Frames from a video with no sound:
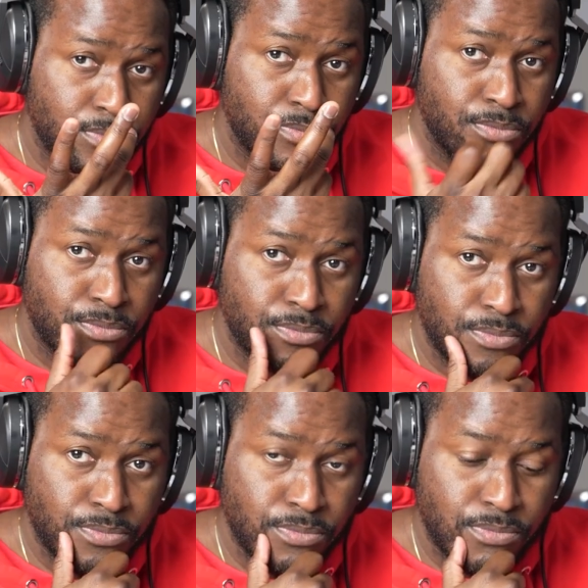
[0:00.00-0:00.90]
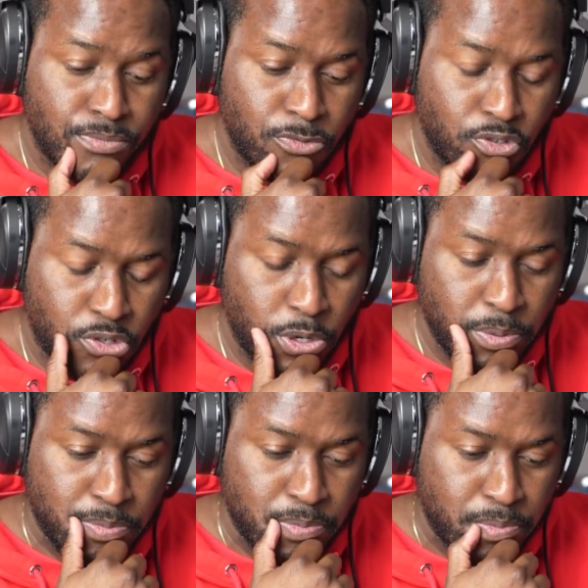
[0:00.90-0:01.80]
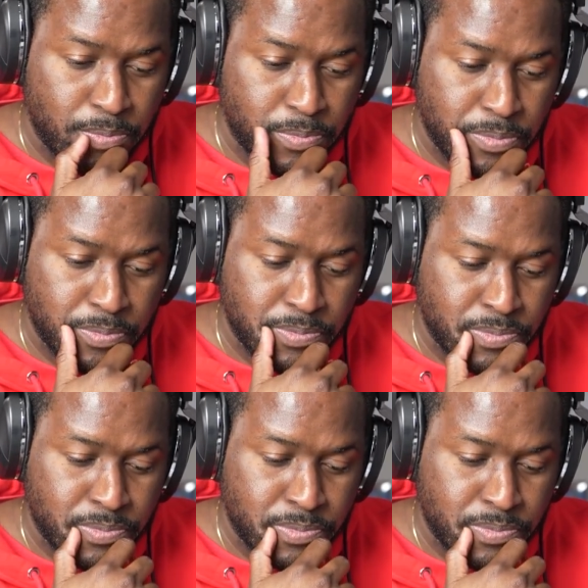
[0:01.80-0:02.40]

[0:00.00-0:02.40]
in the world, right? And that's because they've got something for